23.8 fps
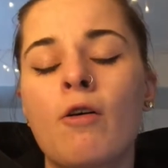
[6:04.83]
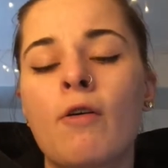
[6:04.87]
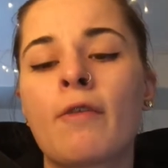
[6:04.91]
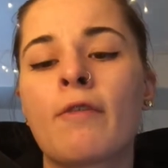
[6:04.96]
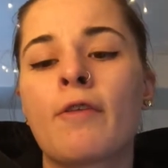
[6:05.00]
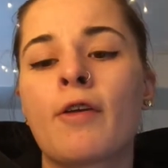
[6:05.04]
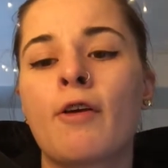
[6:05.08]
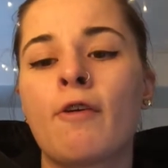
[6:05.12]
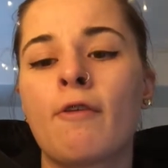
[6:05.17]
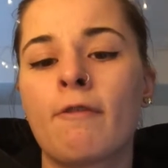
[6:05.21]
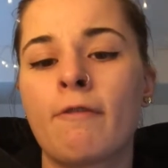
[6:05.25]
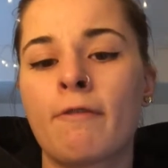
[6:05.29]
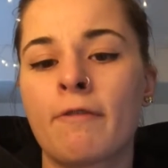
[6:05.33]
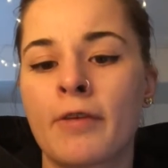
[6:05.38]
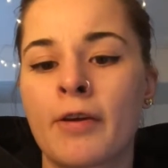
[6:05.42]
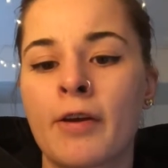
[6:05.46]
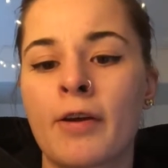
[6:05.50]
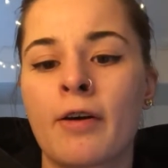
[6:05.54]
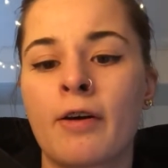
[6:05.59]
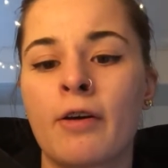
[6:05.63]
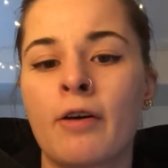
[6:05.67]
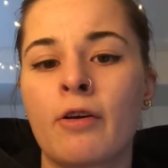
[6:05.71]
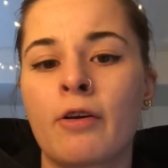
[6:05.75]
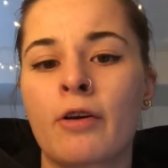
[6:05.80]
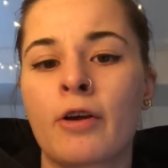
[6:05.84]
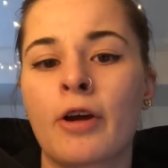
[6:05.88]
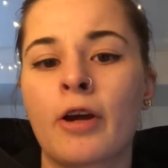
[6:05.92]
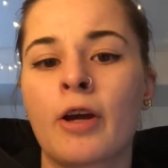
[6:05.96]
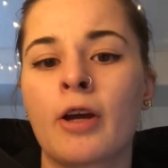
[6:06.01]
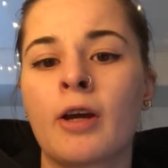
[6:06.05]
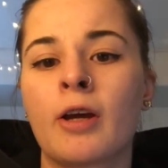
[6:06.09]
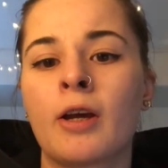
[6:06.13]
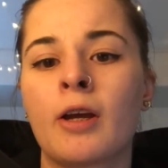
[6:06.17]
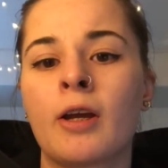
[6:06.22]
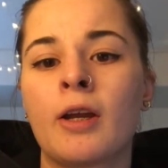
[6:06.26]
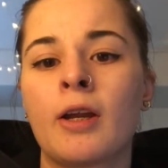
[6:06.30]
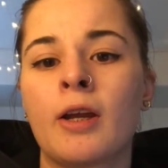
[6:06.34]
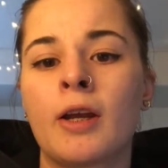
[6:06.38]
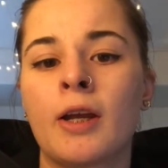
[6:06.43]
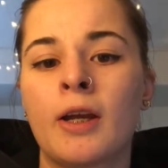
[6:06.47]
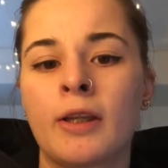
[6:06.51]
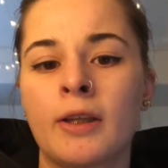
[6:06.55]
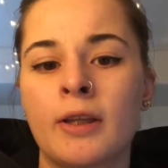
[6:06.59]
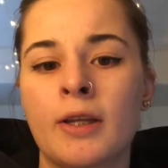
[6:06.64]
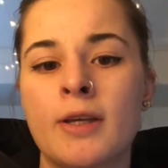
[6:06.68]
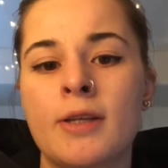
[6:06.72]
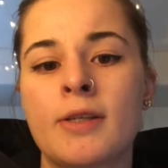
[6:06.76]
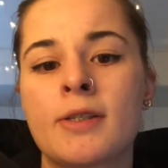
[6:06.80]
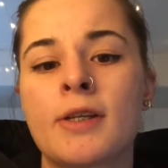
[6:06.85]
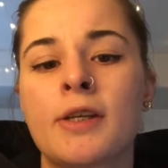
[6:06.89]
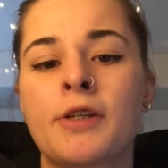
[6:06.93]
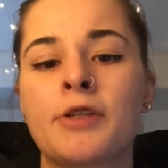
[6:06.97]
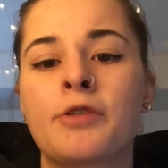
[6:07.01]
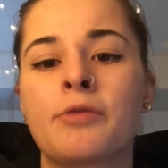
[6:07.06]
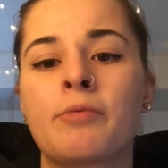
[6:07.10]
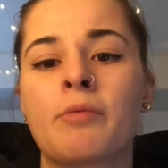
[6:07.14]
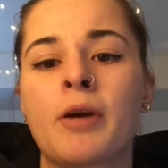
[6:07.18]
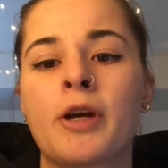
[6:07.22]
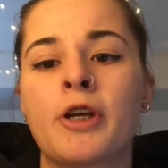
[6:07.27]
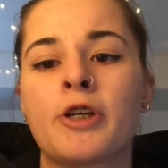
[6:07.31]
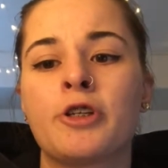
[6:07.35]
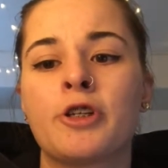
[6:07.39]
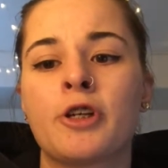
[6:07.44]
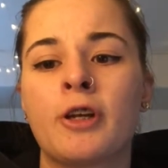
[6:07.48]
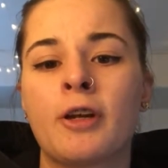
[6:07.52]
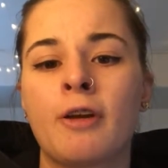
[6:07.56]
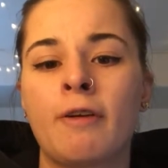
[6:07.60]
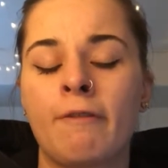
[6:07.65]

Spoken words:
if you don't feel good in this situation,